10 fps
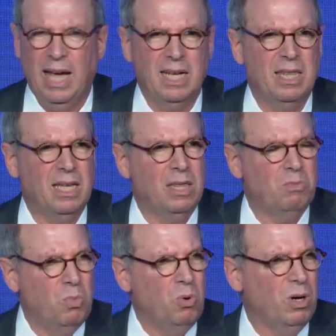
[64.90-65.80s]
And that
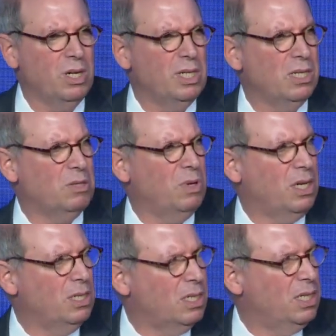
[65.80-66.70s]
the more
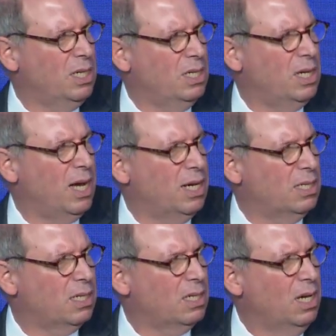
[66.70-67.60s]
Israel is seen
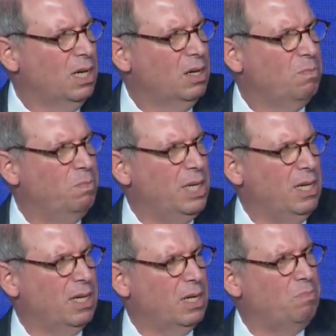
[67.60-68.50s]
as
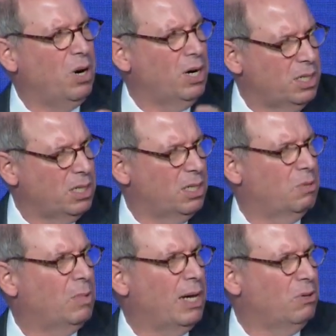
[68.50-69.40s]
being partisan
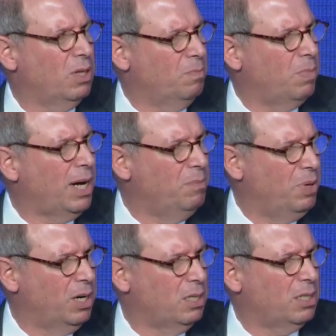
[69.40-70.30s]
rather than
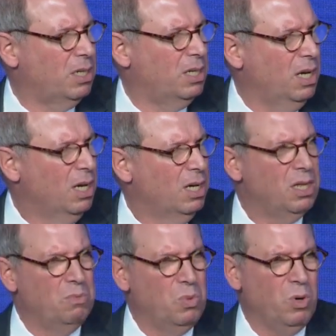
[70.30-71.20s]
bipartisan,
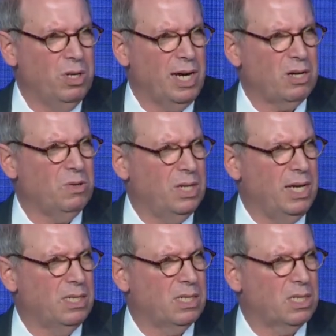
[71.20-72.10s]
the more that
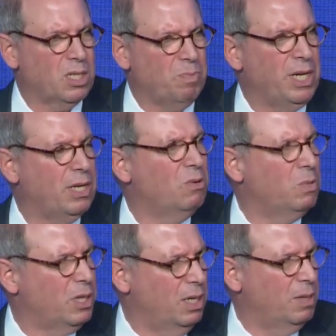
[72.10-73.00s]
creates a split
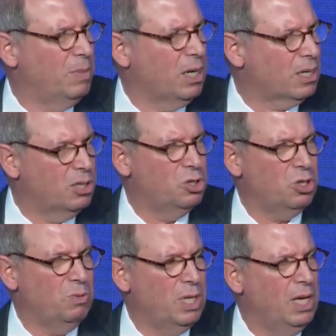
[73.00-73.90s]
within American
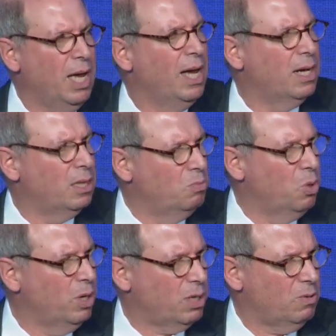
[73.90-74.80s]
Jewry, and the
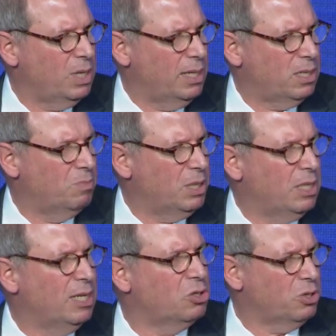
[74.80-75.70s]
more it creates a
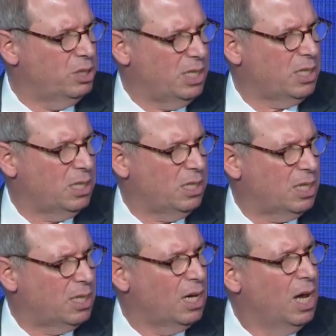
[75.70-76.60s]
potential
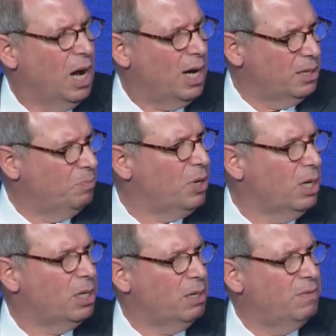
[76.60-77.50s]
distancing on the
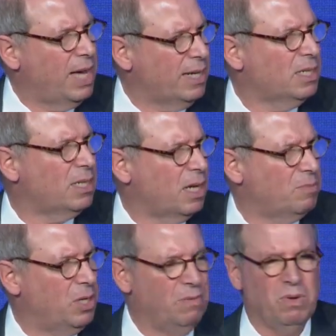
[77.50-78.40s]
part of that
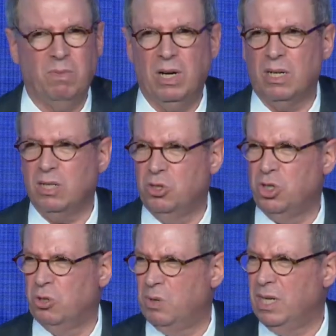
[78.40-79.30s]
segment of American
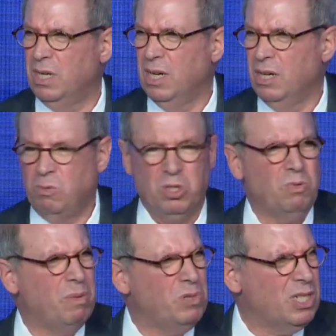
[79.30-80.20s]
Jewry, which
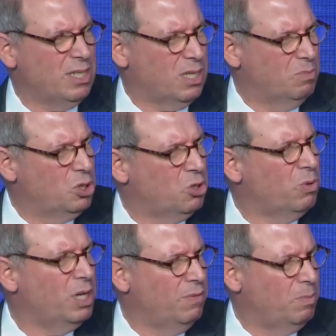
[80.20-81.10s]
represents a
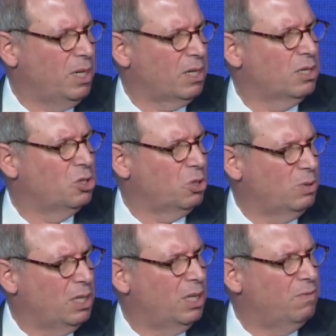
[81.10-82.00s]
majority of American
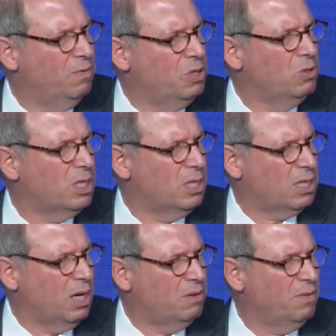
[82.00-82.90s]
Jewry that views
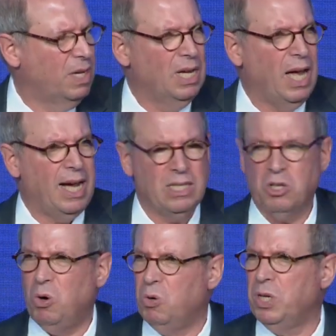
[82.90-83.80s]
itself
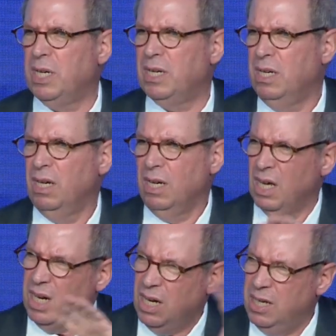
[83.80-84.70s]
as holding
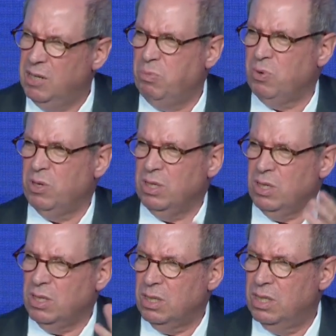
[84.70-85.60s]

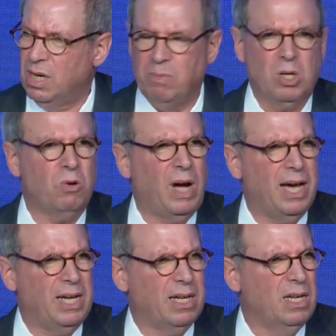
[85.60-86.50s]
liberal,
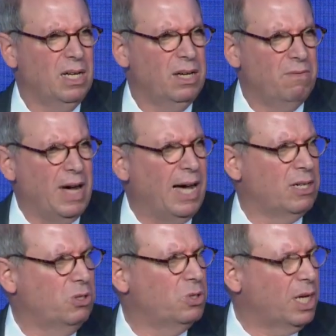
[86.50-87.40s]
democratic
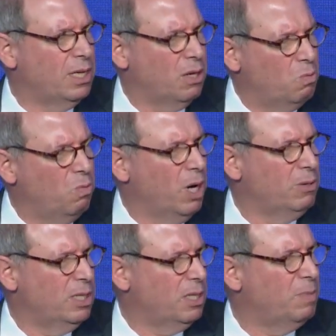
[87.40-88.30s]
values and that
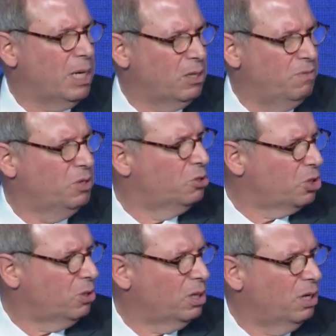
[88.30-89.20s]
worries about the
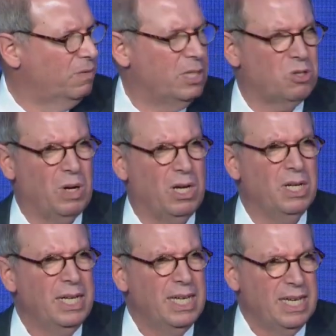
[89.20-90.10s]
future of Israel
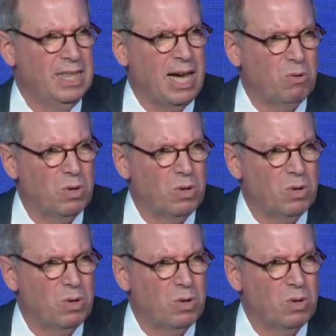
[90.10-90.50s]
in that